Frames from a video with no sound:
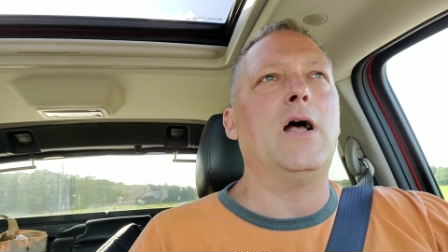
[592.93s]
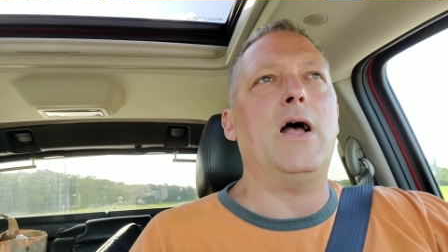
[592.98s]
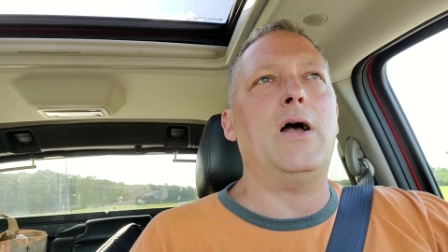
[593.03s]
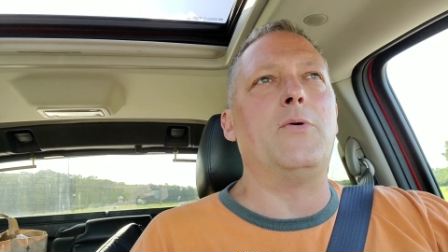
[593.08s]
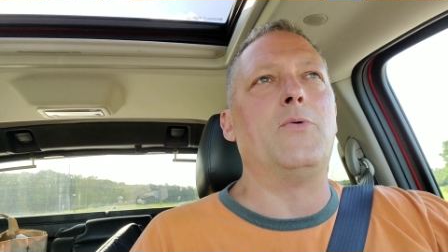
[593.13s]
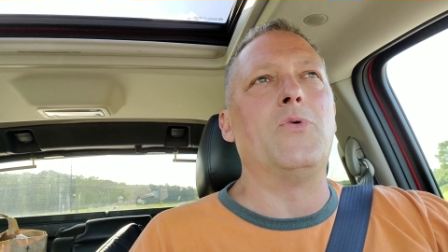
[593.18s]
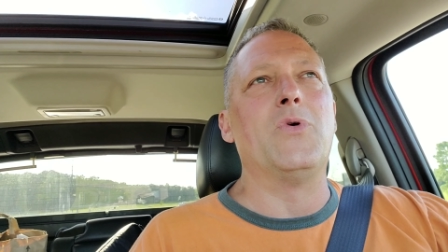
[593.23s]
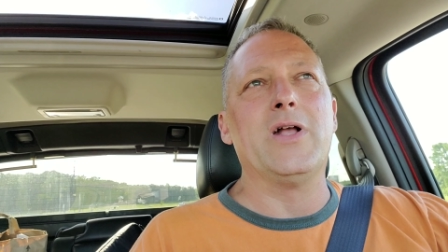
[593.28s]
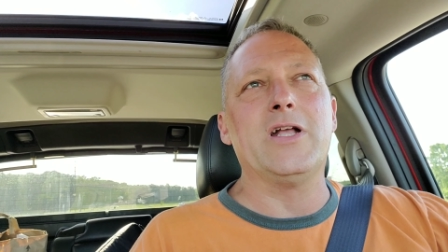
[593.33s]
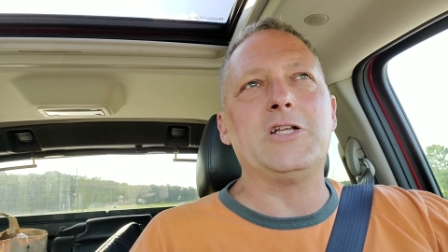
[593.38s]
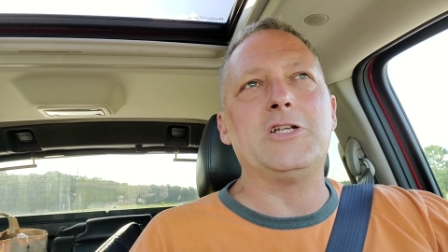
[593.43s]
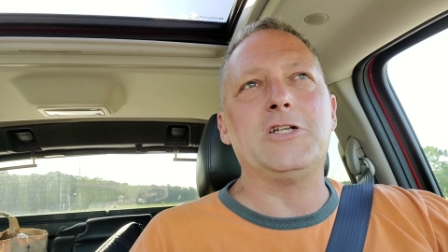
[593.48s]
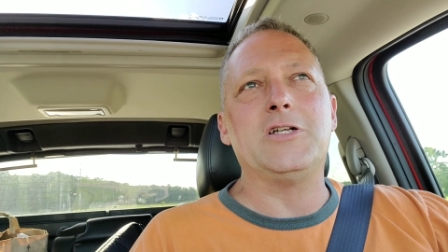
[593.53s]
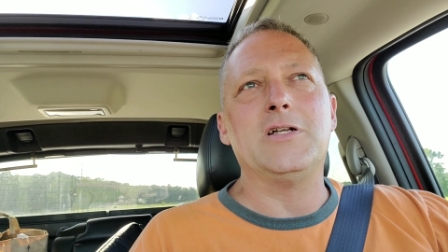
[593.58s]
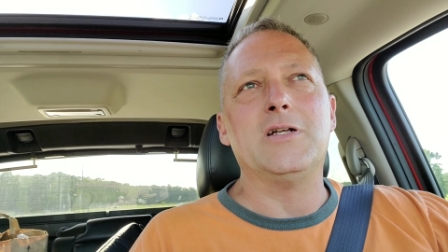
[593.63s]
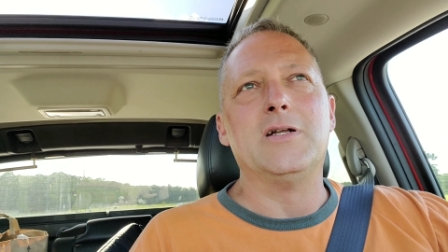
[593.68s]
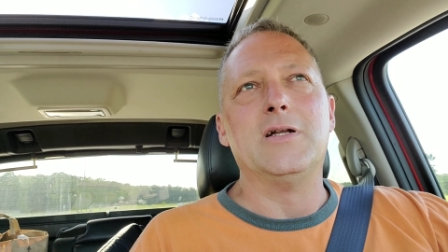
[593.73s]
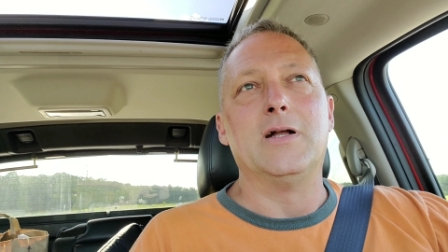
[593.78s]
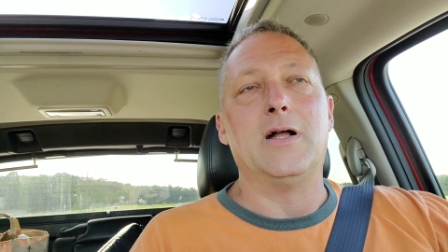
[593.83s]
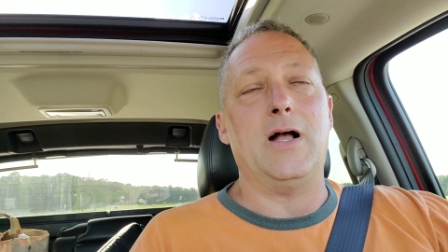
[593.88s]
I wish,
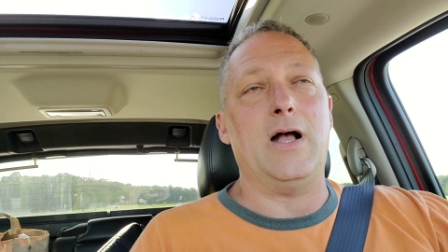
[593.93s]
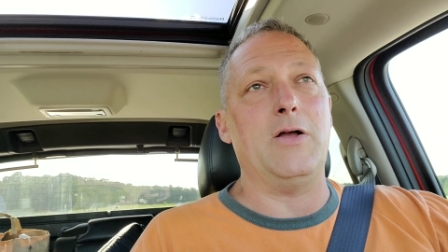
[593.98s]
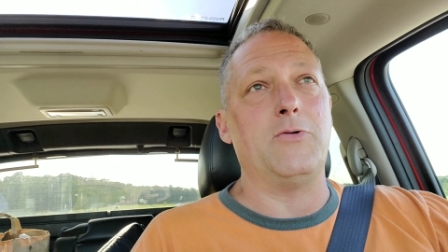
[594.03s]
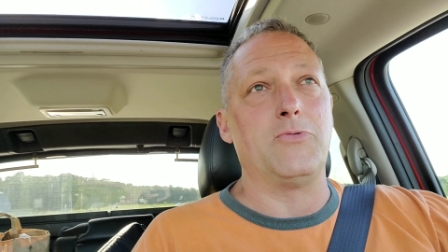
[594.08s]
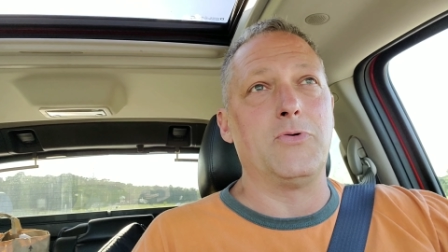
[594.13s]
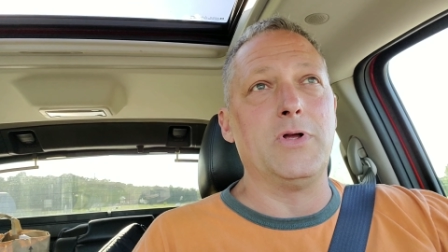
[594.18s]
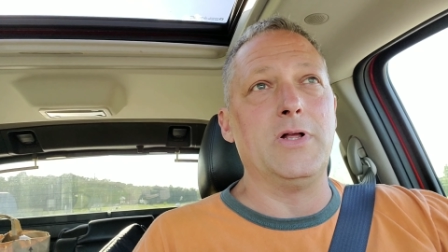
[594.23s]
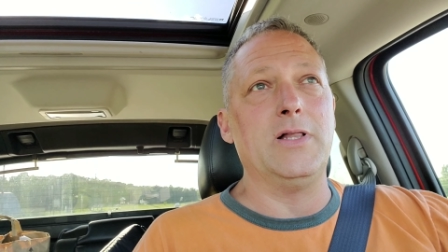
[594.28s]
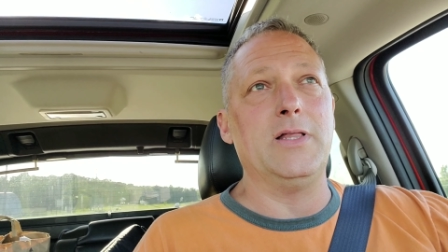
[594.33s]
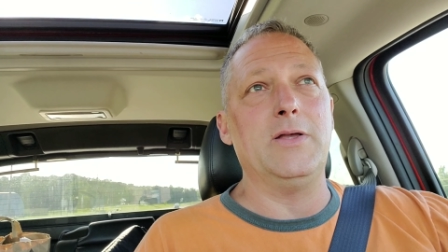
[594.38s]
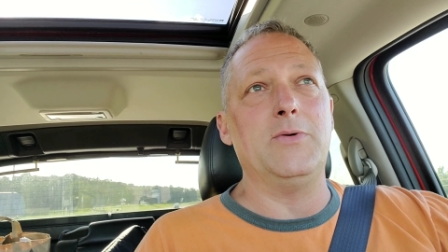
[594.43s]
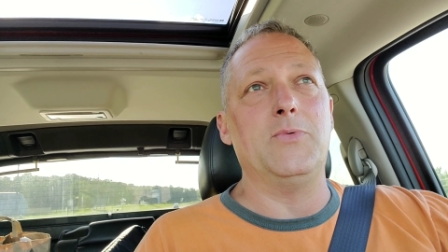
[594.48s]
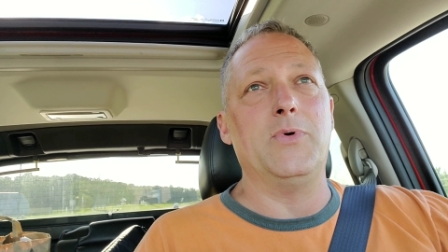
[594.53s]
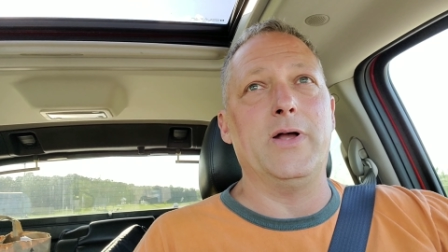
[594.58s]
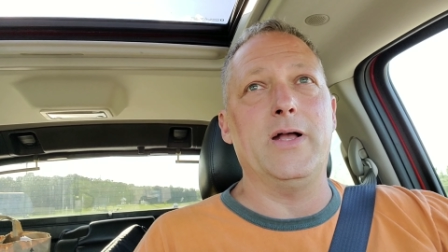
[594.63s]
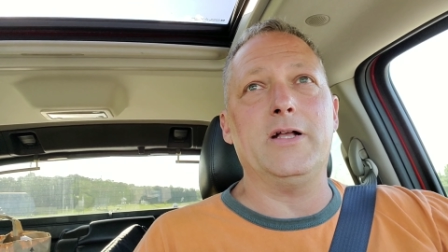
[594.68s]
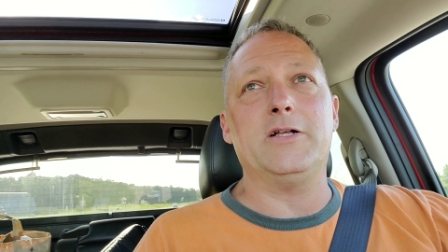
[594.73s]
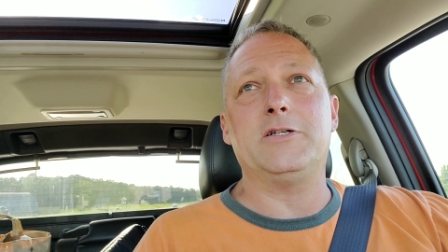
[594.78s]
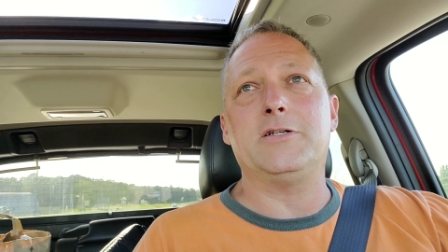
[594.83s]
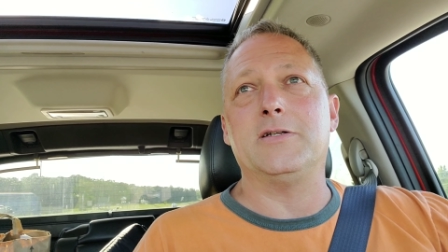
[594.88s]
I really
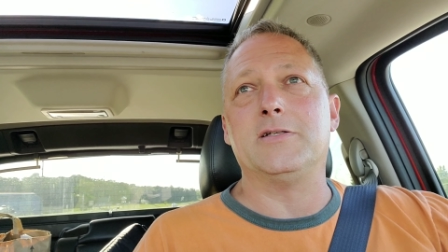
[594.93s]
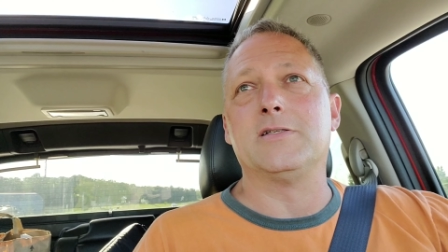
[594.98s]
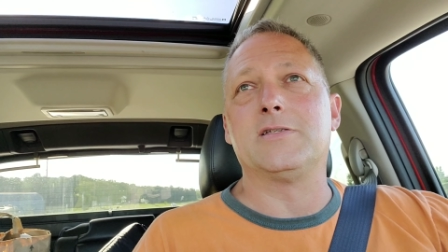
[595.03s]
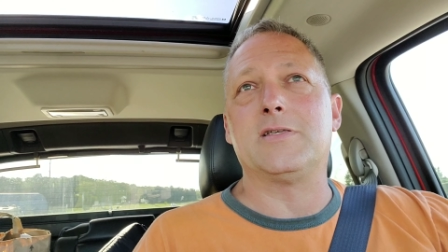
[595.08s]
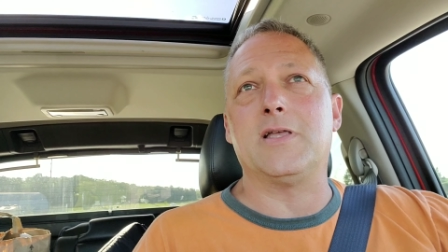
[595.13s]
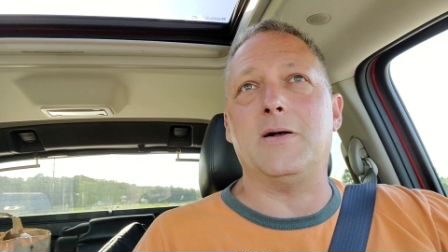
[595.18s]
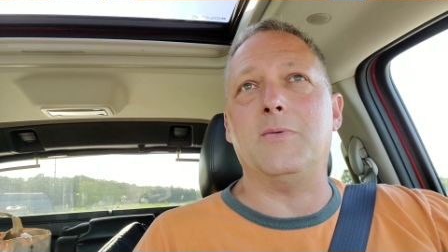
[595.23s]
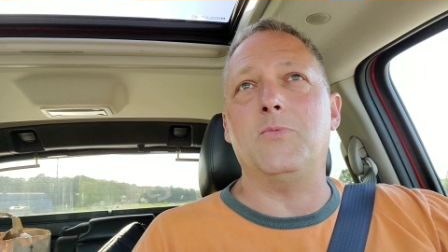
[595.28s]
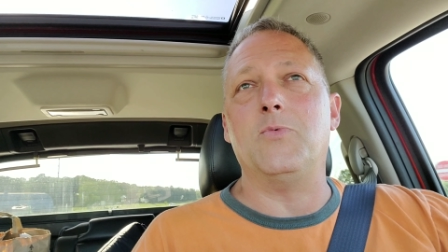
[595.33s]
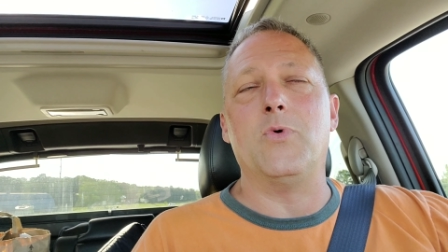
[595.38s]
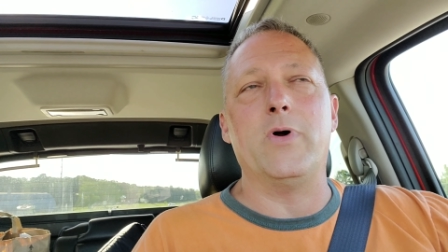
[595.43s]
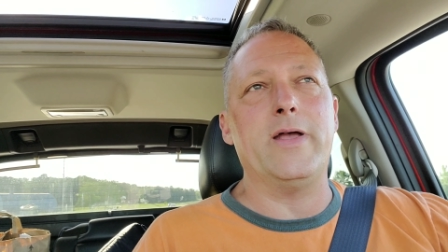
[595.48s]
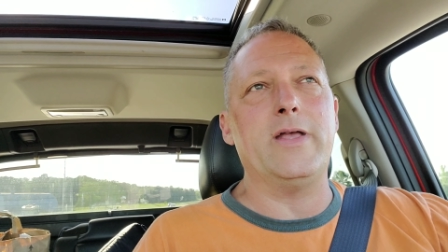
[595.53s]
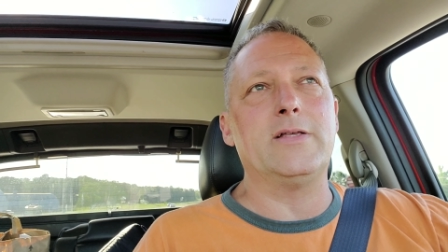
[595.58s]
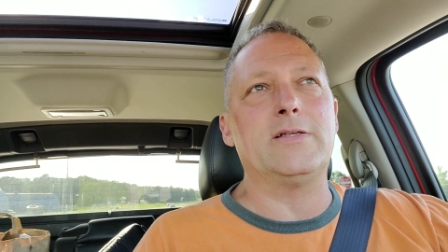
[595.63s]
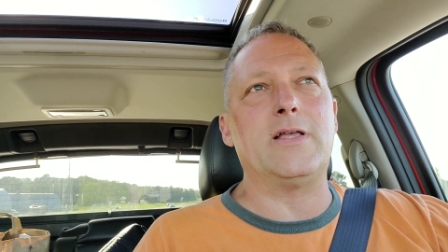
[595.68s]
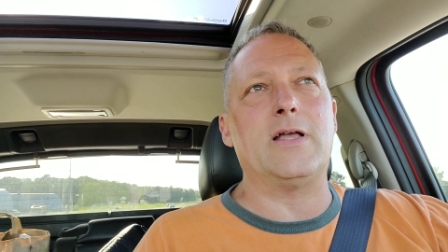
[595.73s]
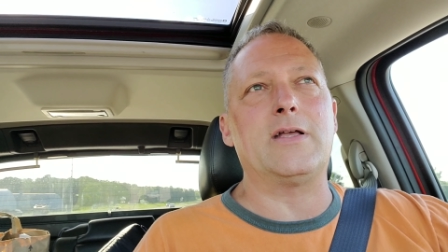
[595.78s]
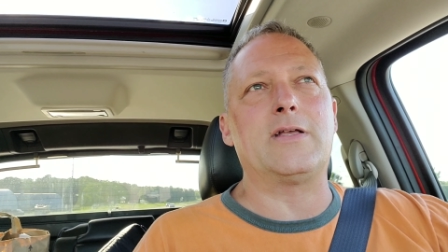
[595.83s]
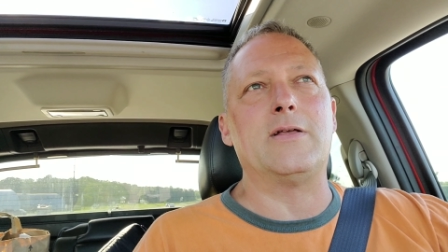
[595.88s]
wish in some
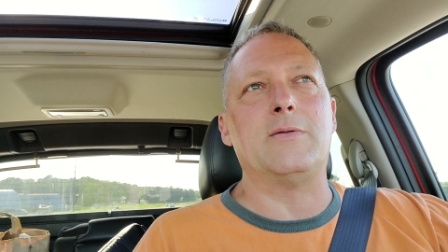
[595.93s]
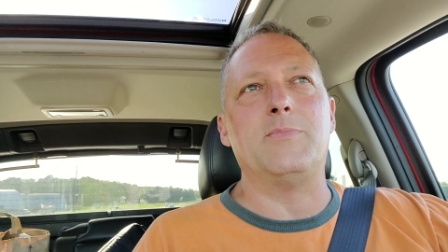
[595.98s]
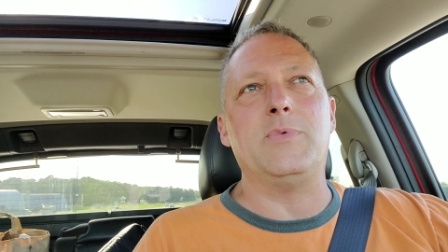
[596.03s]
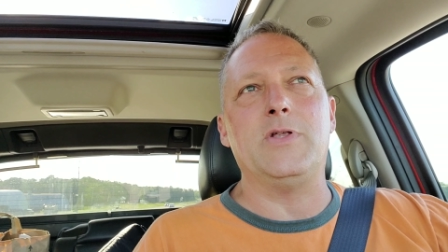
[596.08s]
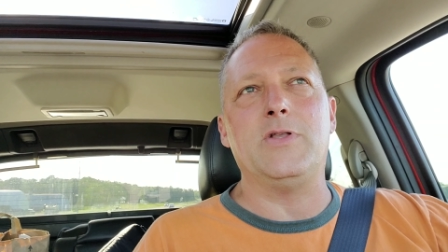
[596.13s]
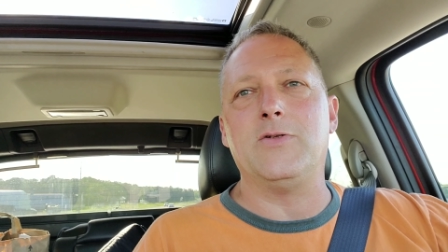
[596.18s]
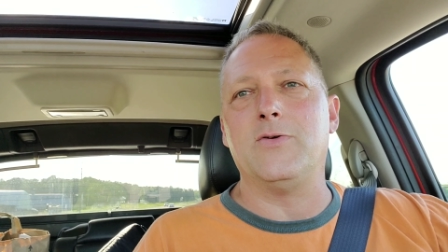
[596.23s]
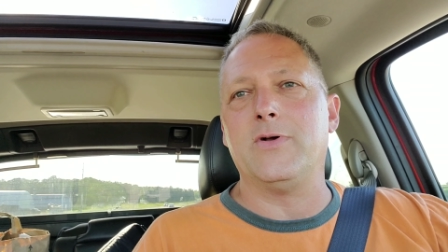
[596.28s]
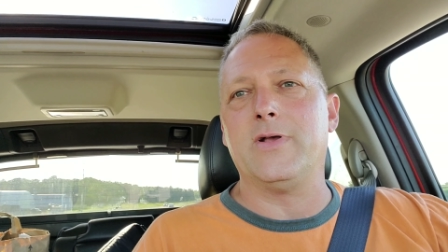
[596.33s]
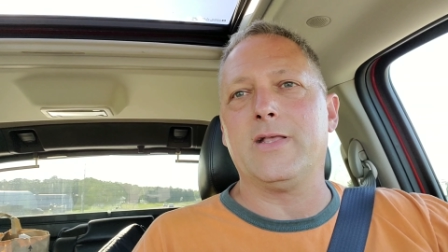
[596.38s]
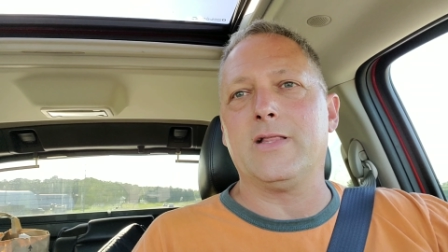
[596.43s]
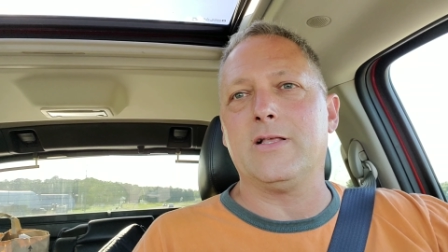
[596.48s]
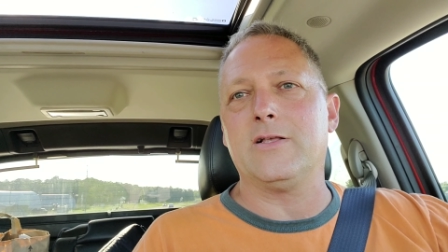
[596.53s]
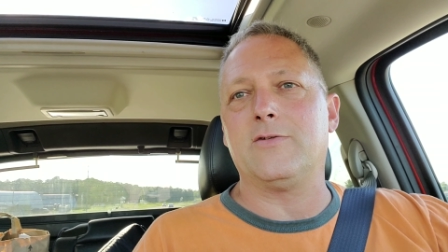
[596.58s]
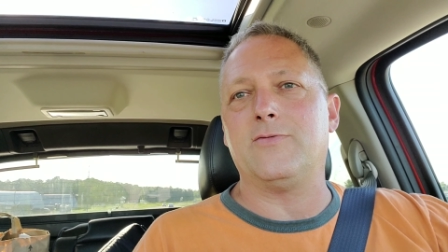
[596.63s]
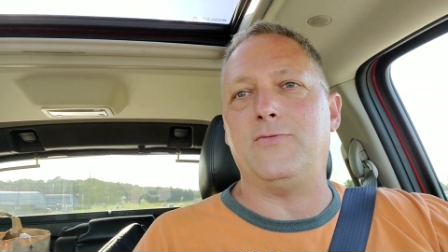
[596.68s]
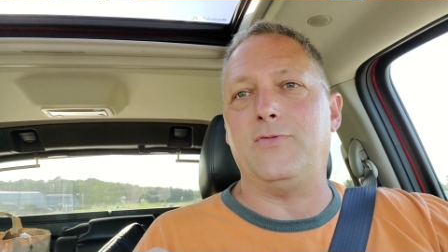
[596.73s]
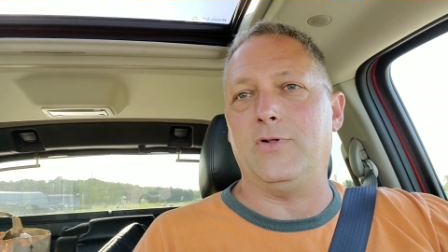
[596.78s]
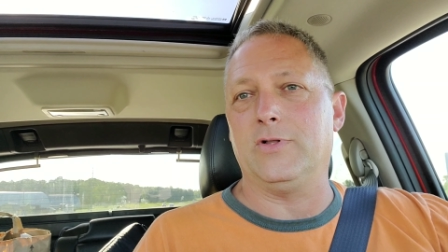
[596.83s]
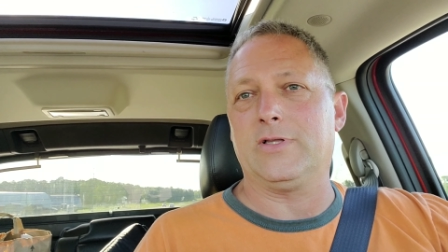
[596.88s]
ways I could be doing
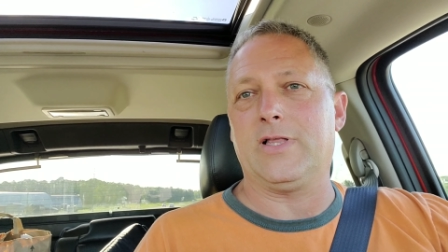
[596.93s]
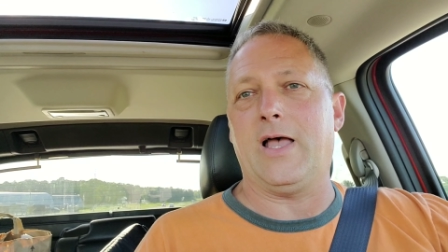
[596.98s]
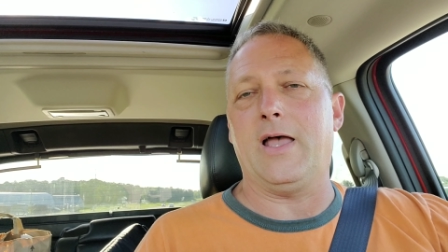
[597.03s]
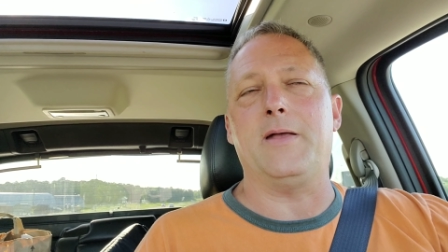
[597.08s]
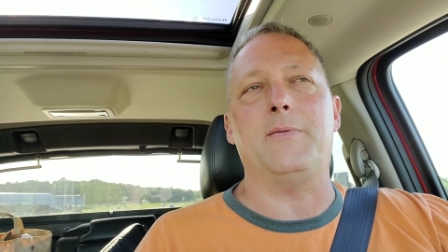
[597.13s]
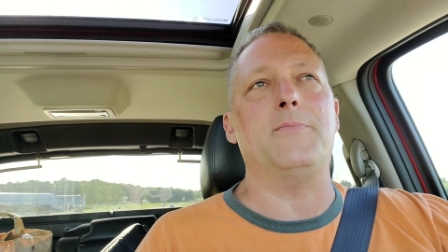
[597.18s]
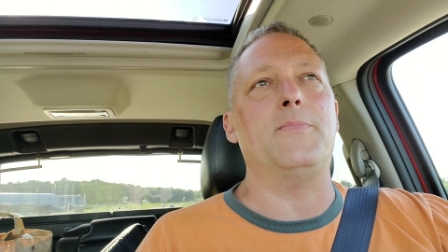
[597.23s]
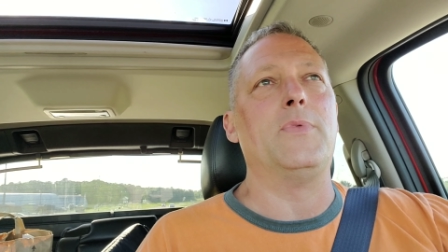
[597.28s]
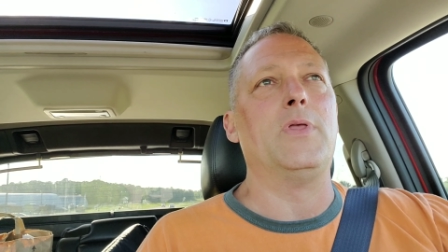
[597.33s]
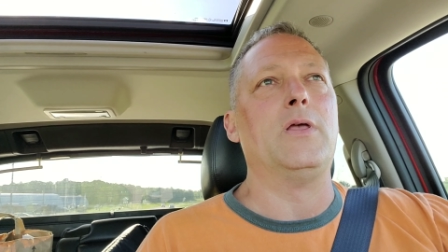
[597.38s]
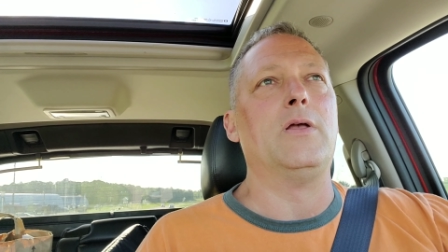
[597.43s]
this full time